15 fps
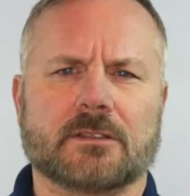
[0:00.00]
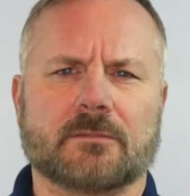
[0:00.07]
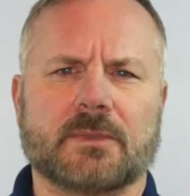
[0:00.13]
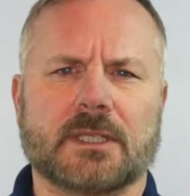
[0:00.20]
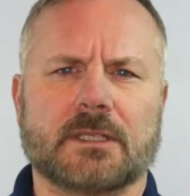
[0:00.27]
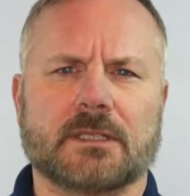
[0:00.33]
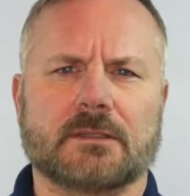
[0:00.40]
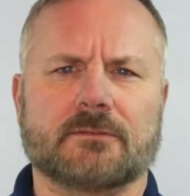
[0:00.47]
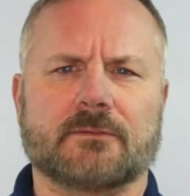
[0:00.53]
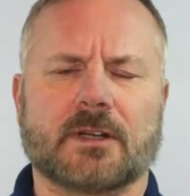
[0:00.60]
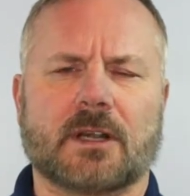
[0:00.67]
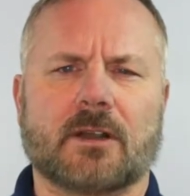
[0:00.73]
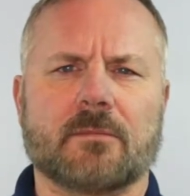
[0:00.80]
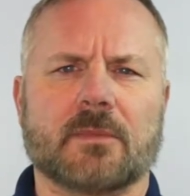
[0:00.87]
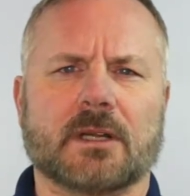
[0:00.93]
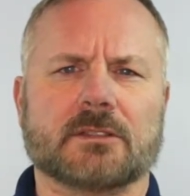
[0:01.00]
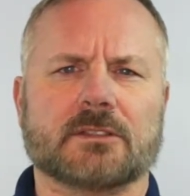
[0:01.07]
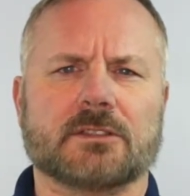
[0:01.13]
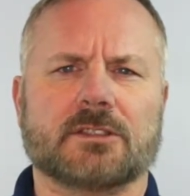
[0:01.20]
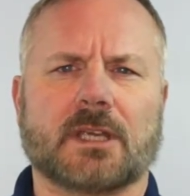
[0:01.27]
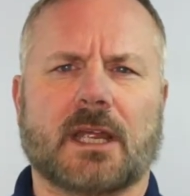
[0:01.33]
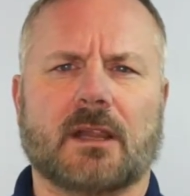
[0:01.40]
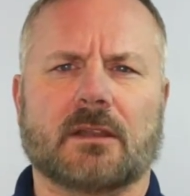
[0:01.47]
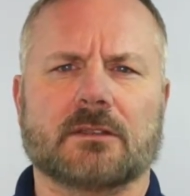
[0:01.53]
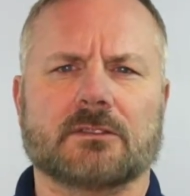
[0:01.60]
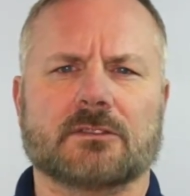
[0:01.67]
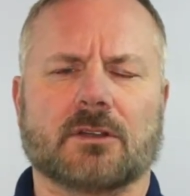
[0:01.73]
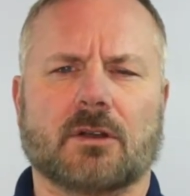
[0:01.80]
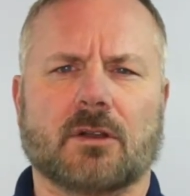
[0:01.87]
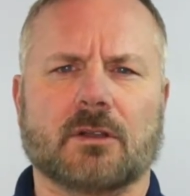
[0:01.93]
to be very much a
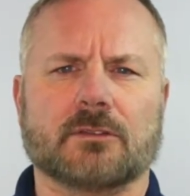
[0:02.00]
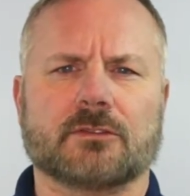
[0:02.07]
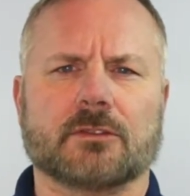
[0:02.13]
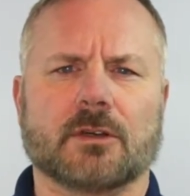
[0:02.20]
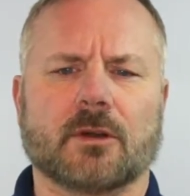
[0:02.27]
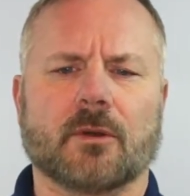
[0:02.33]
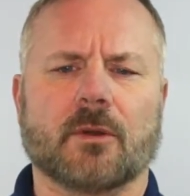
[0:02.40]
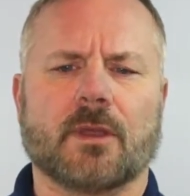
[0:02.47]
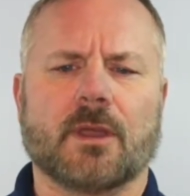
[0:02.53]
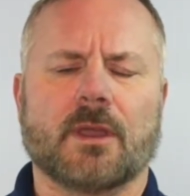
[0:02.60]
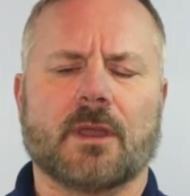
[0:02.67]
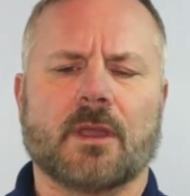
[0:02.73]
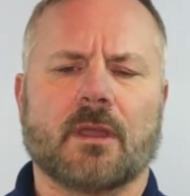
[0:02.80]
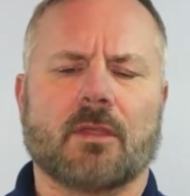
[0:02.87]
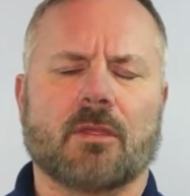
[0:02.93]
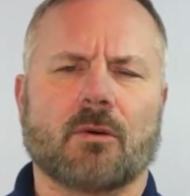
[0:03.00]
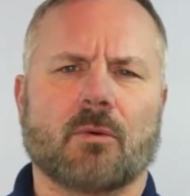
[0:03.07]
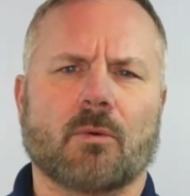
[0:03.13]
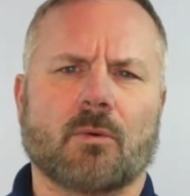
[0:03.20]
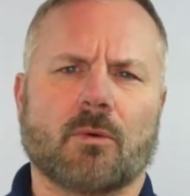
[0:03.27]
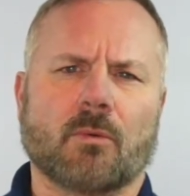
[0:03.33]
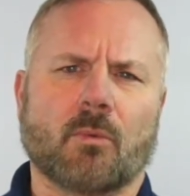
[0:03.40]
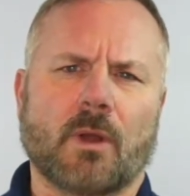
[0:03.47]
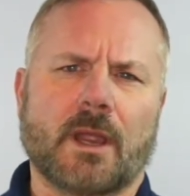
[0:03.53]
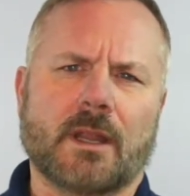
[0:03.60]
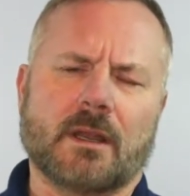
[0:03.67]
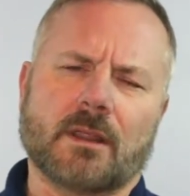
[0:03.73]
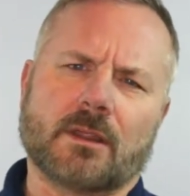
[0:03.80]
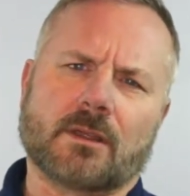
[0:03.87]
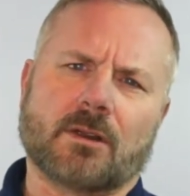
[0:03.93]
challenge also. The weight
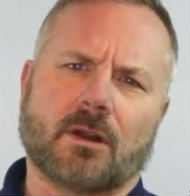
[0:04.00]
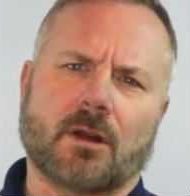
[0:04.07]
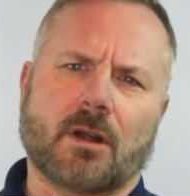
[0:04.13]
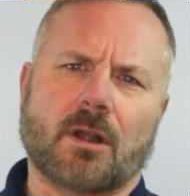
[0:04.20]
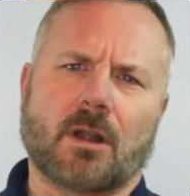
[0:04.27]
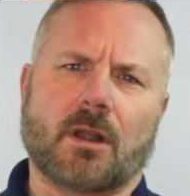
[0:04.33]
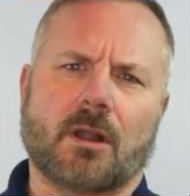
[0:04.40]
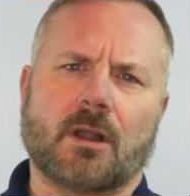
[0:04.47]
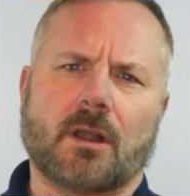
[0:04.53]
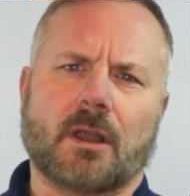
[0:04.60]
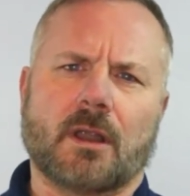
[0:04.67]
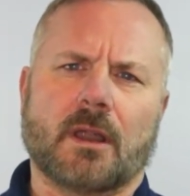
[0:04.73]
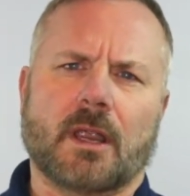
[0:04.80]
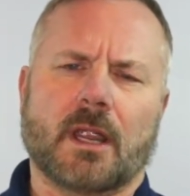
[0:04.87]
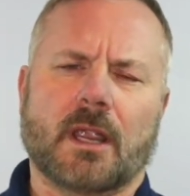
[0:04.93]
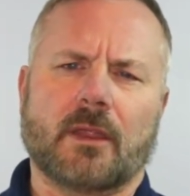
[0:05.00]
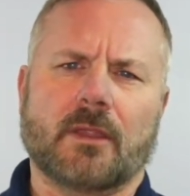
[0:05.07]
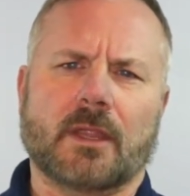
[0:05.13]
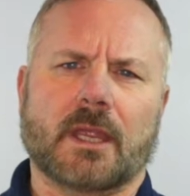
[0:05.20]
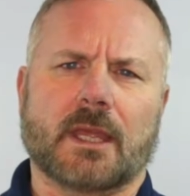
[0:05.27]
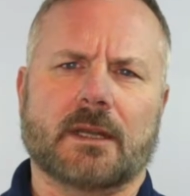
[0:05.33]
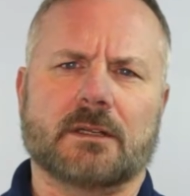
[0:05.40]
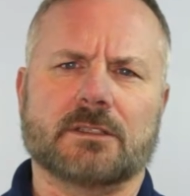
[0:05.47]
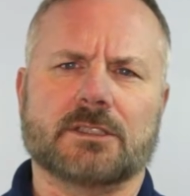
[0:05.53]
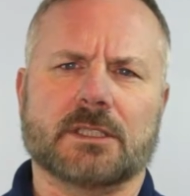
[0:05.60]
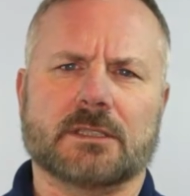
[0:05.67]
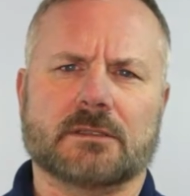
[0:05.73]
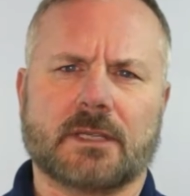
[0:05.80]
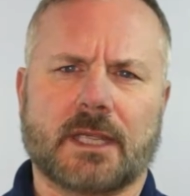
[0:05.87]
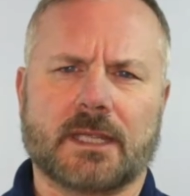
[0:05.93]
of the car and the energy
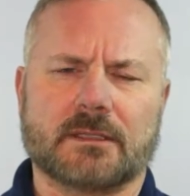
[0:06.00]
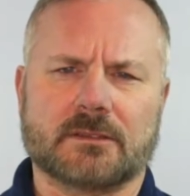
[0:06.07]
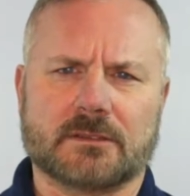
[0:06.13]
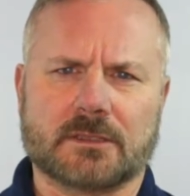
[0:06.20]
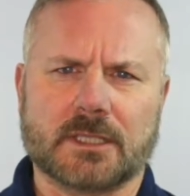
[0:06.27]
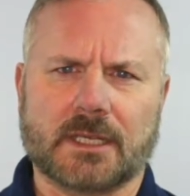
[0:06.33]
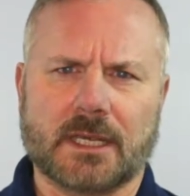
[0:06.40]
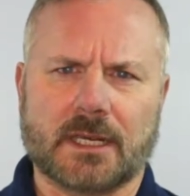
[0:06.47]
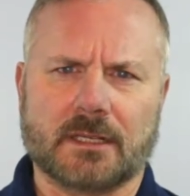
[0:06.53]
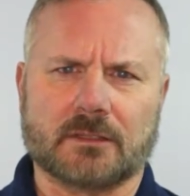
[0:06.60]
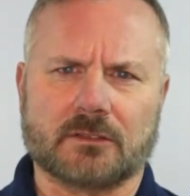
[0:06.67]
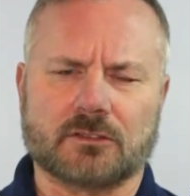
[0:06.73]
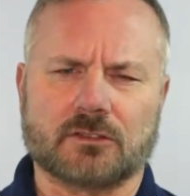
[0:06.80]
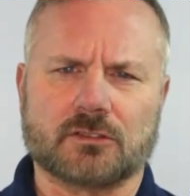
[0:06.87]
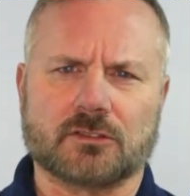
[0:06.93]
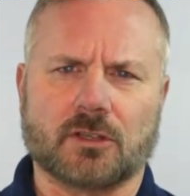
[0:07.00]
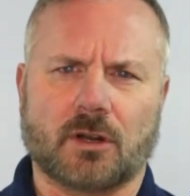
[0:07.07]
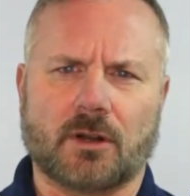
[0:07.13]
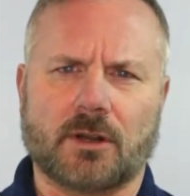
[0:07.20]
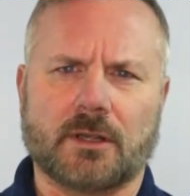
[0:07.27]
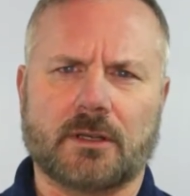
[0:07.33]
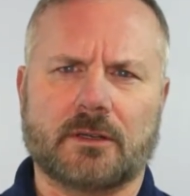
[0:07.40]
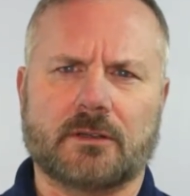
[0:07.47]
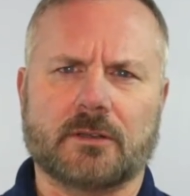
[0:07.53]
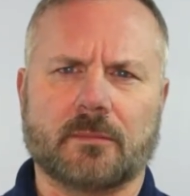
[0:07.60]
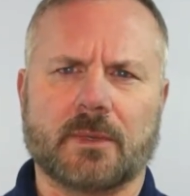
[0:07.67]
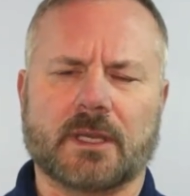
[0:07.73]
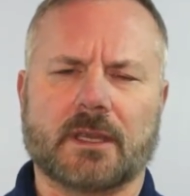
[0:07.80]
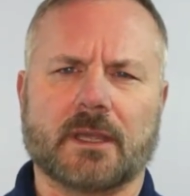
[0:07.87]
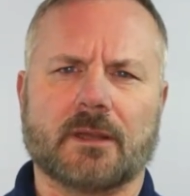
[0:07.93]
it takes to get it started to
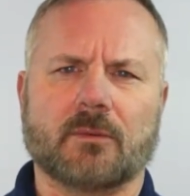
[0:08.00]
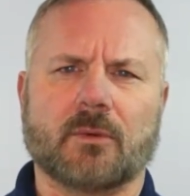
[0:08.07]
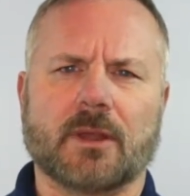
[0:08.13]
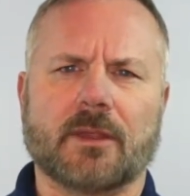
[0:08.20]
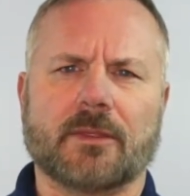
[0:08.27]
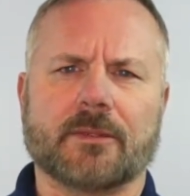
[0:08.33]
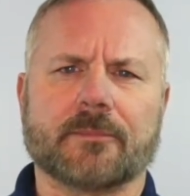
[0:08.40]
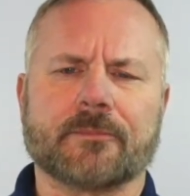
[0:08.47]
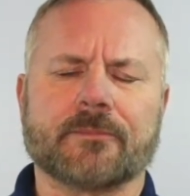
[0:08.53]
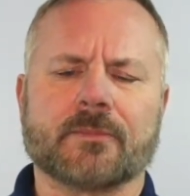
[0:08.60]
begin with